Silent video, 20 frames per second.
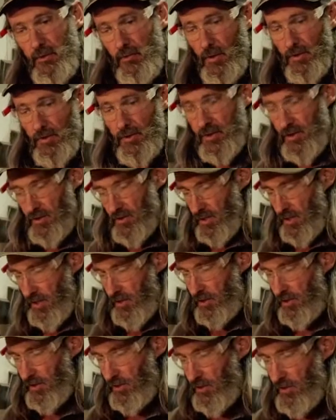what this is
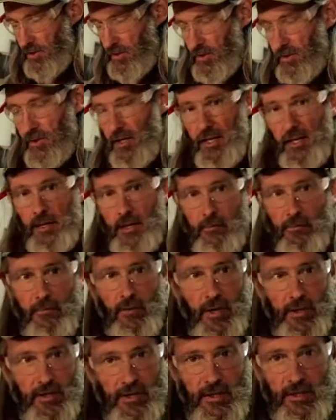going to do is it's going to
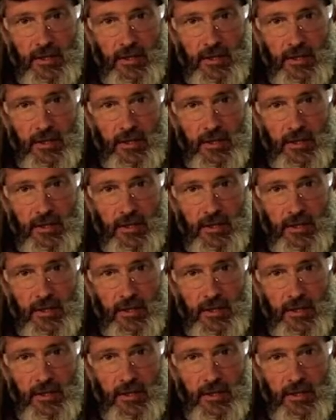compress the